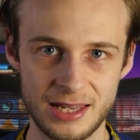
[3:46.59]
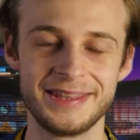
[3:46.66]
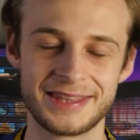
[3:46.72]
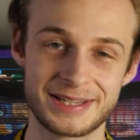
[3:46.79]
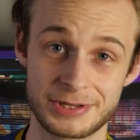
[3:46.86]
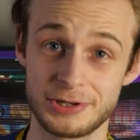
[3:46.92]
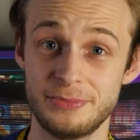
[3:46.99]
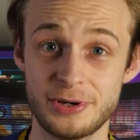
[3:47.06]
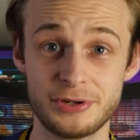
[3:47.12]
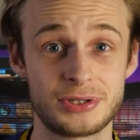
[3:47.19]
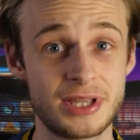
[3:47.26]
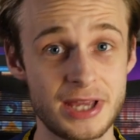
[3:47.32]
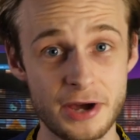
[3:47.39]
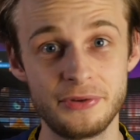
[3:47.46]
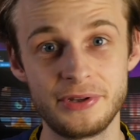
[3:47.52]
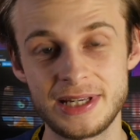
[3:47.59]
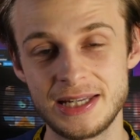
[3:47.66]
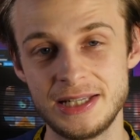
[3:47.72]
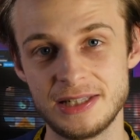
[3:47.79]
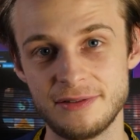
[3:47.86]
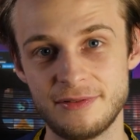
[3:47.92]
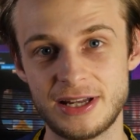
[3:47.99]
That's almost the only
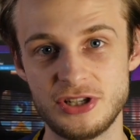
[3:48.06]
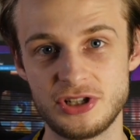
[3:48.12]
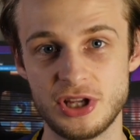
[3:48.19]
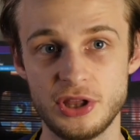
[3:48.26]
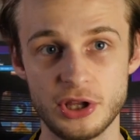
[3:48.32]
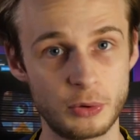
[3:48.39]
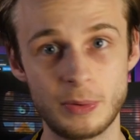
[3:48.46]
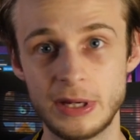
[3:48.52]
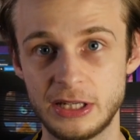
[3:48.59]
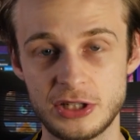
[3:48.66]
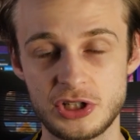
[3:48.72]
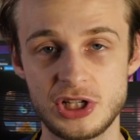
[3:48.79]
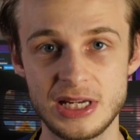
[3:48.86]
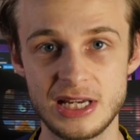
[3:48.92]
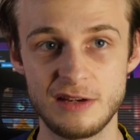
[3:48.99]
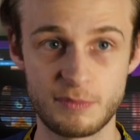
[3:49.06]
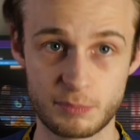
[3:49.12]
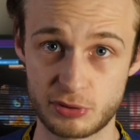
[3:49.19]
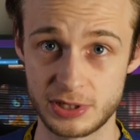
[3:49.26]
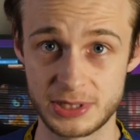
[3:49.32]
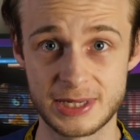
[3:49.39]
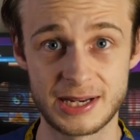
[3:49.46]
intervention that will achieve
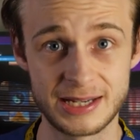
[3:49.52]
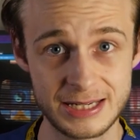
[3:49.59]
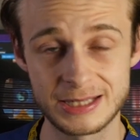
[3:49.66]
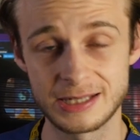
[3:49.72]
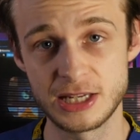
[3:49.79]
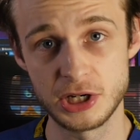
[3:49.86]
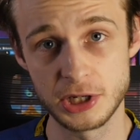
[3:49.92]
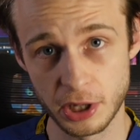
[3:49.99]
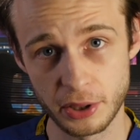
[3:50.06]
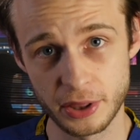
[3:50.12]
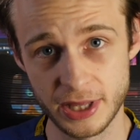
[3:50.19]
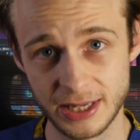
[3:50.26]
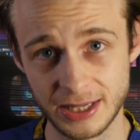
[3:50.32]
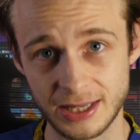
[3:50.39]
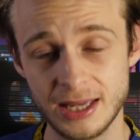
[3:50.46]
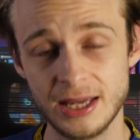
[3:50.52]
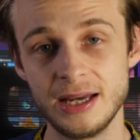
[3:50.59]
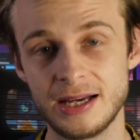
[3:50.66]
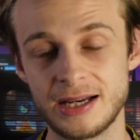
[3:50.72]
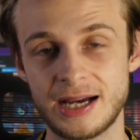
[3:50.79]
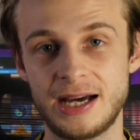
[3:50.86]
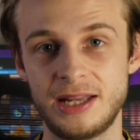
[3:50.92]
precisely nothing
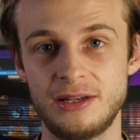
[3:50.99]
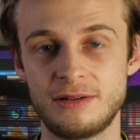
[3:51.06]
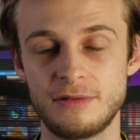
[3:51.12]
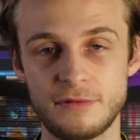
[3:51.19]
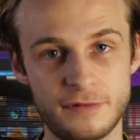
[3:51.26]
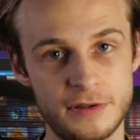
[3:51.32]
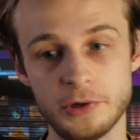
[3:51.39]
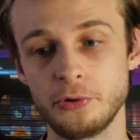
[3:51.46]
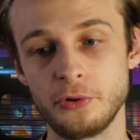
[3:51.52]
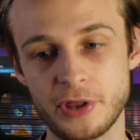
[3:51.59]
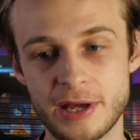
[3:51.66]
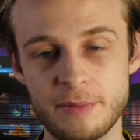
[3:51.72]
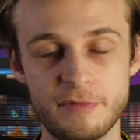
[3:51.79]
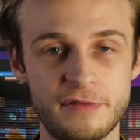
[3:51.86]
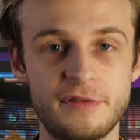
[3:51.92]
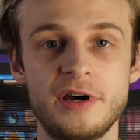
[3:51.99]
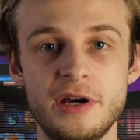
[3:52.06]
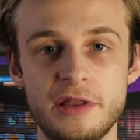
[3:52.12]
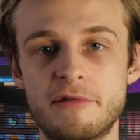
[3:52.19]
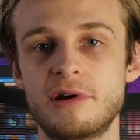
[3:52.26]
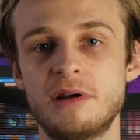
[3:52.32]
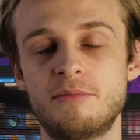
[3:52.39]
and fuel them
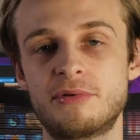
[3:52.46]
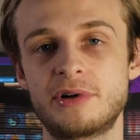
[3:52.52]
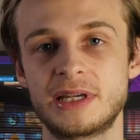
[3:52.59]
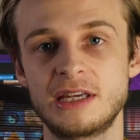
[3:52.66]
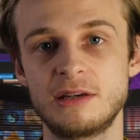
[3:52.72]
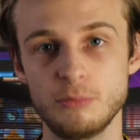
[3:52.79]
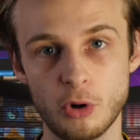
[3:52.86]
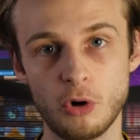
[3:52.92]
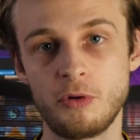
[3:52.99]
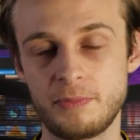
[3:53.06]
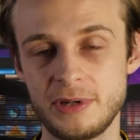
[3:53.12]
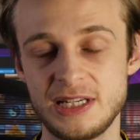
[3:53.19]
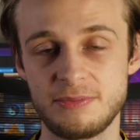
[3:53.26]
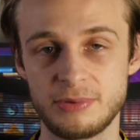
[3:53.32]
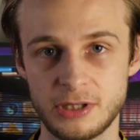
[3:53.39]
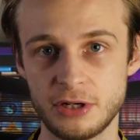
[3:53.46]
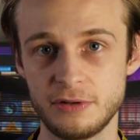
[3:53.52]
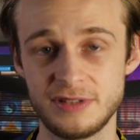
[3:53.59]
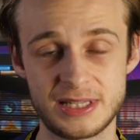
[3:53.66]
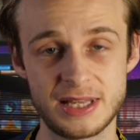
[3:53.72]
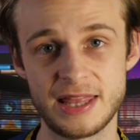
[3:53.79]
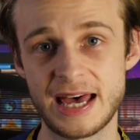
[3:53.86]
further in bringing more people
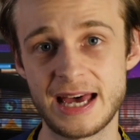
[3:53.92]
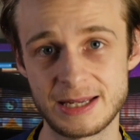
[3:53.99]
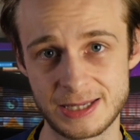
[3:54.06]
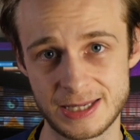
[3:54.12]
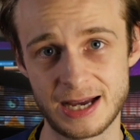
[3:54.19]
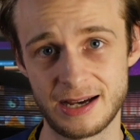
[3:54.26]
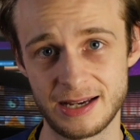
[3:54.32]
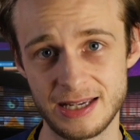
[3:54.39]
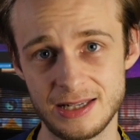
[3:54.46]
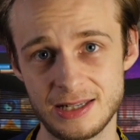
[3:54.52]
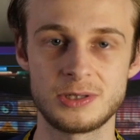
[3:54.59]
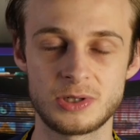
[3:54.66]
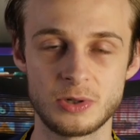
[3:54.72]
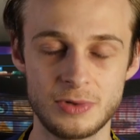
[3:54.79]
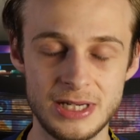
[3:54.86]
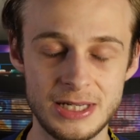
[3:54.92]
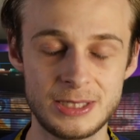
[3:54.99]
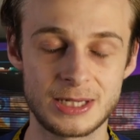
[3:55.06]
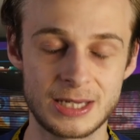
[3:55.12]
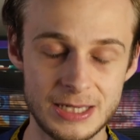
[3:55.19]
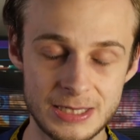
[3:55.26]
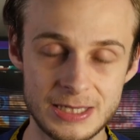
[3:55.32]
over to their side. So we need
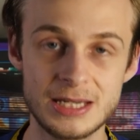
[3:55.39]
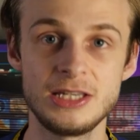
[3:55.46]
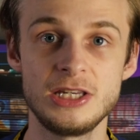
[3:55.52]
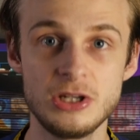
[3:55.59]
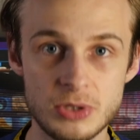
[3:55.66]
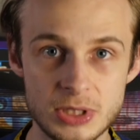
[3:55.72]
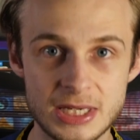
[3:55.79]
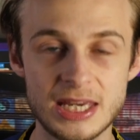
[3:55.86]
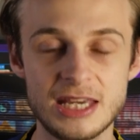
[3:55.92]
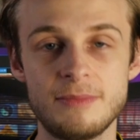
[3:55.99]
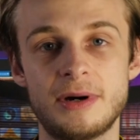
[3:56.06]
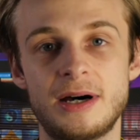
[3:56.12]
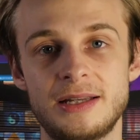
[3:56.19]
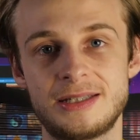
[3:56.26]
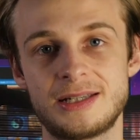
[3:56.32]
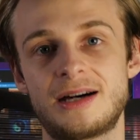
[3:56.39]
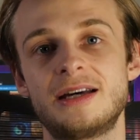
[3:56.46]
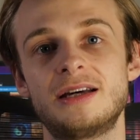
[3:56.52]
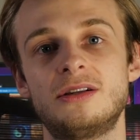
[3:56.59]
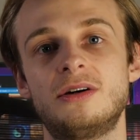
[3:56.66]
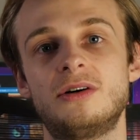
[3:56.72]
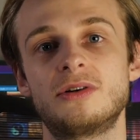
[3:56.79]
to continue to keep our
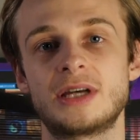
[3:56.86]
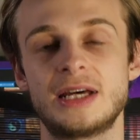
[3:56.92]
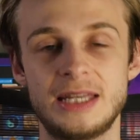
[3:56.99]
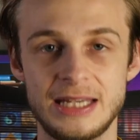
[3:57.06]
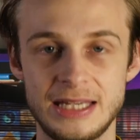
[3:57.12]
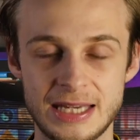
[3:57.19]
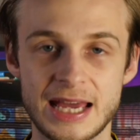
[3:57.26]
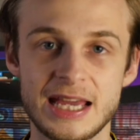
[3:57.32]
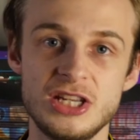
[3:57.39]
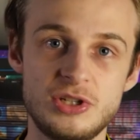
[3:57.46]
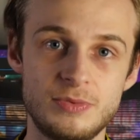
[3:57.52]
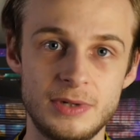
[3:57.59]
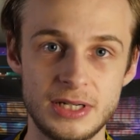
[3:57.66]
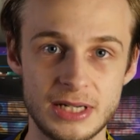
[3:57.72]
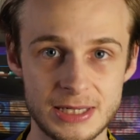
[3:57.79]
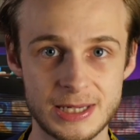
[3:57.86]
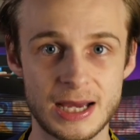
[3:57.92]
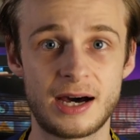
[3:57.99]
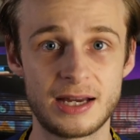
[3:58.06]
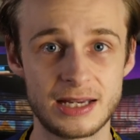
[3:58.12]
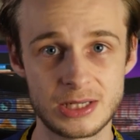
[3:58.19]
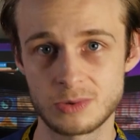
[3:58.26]
dialogue and engagement as
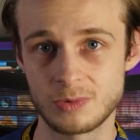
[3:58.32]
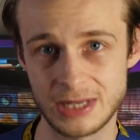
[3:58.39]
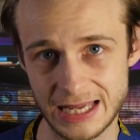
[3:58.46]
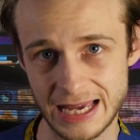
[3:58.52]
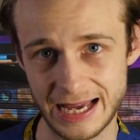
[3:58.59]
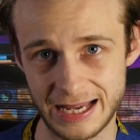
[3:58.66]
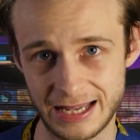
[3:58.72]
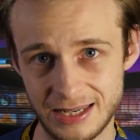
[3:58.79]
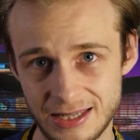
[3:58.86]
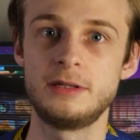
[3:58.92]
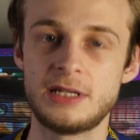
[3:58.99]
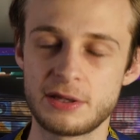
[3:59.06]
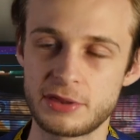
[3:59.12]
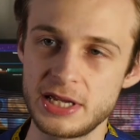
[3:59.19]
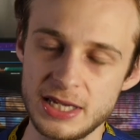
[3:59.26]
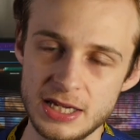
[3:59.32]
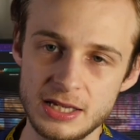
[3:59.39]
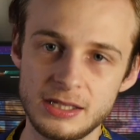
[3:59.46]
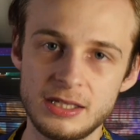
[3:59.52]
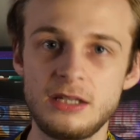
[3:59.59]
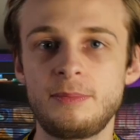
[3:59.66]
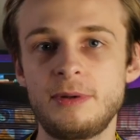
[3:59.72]
high as we can. Now thinking
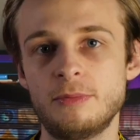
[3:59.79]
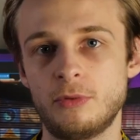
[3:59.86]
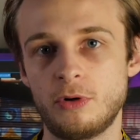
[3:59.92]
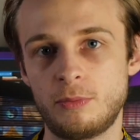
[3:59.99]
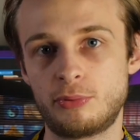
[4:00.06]
a little bit more